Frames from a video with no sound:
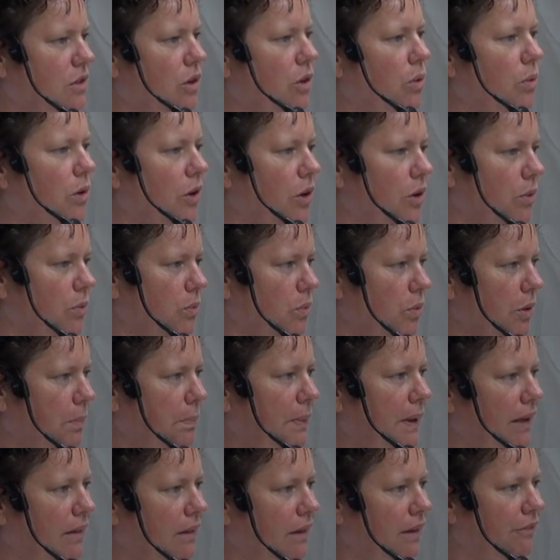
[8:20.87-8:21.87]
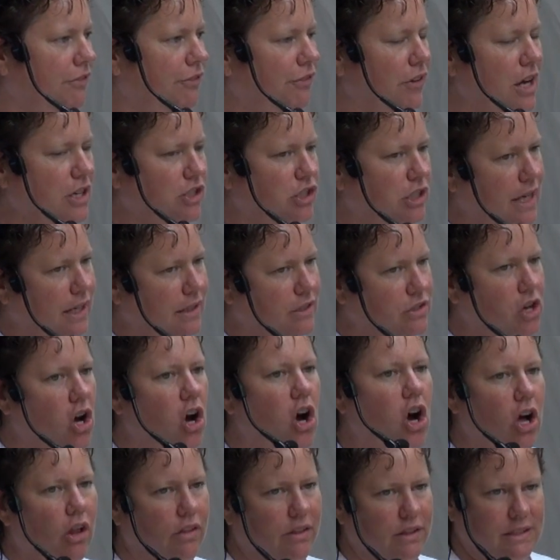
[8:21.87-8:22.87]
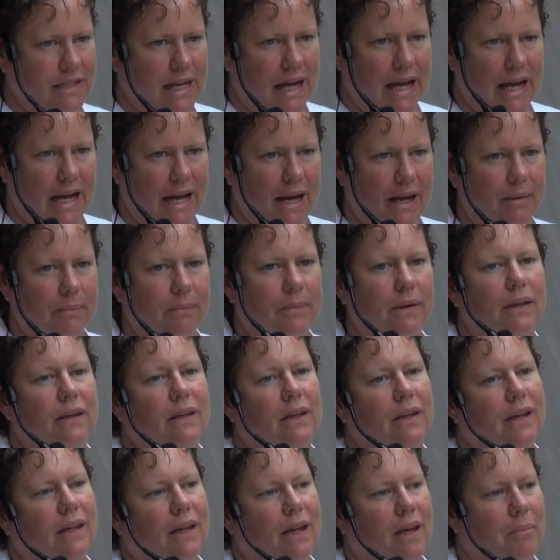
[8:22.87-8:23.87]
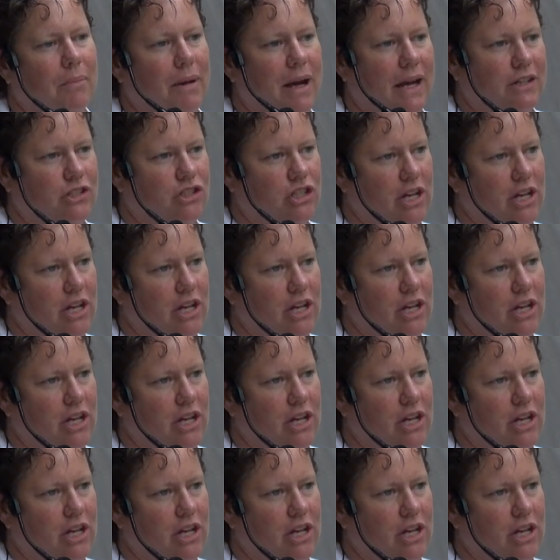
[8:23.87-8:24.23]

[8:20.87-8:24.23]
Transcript: So we're peeling fresh eggs all the time, and my